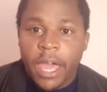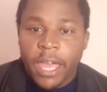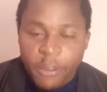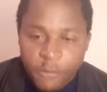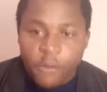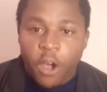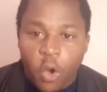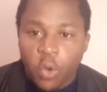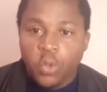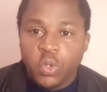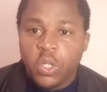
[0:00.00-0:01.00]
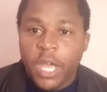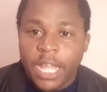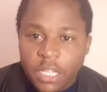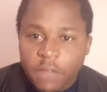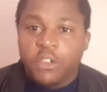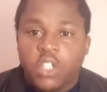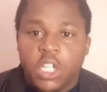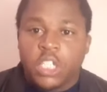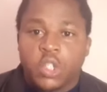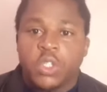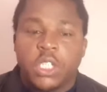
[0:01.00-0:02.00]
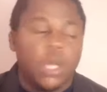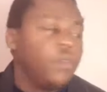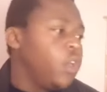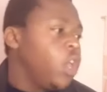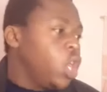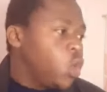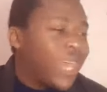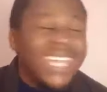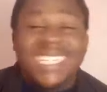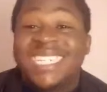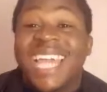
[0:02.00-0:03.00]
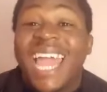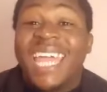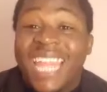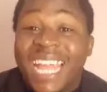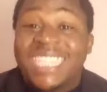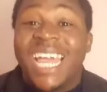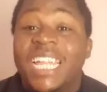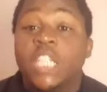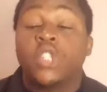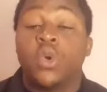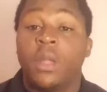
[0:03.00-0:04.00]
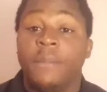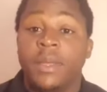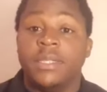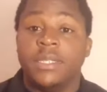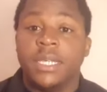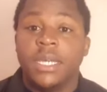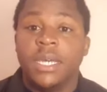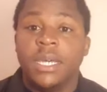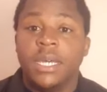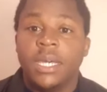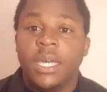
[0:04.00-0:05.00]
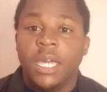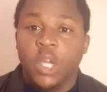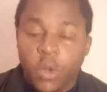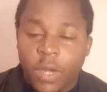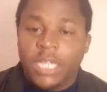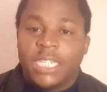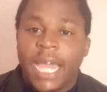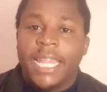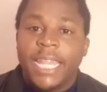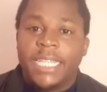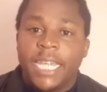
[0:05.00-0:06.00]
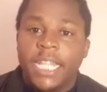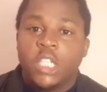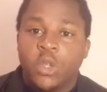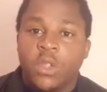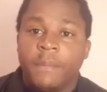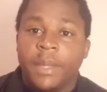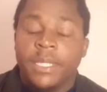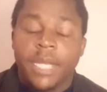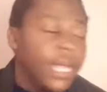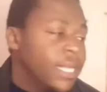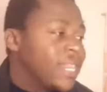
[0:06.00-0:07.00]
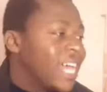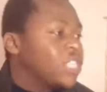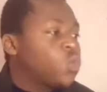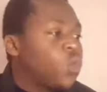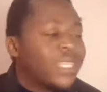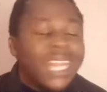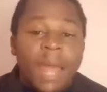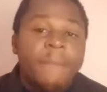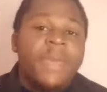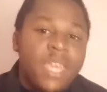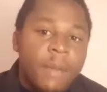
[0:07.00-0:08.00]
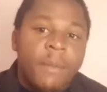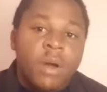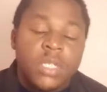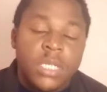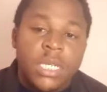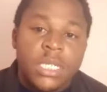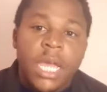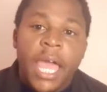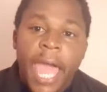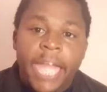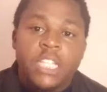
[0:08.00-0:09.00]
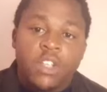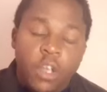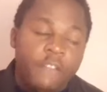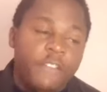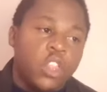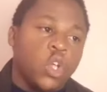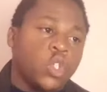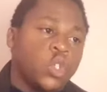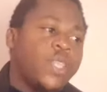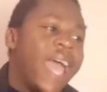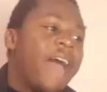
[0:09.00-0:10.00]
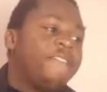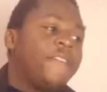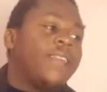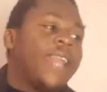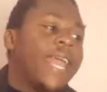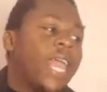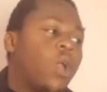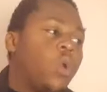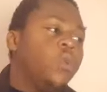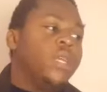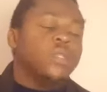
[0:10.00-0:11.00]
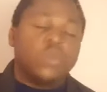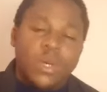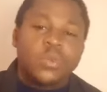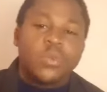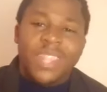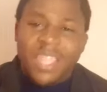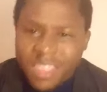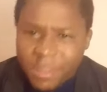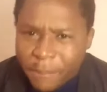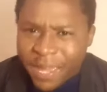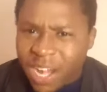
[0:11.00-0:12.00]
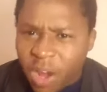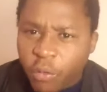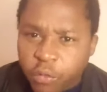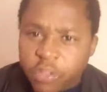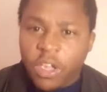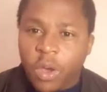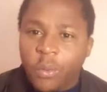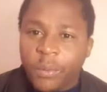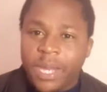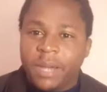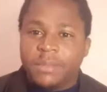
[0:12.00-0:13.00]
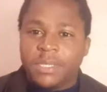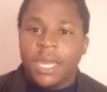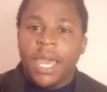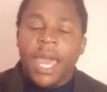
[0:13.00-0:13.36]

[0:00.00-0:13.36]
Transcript: and if you trust yourself, you can shine at any tournament. You can shine at any tournament. And that's what Lamine Yamal did. And even though today I felt like Koundé was winning the better of Nico Williams,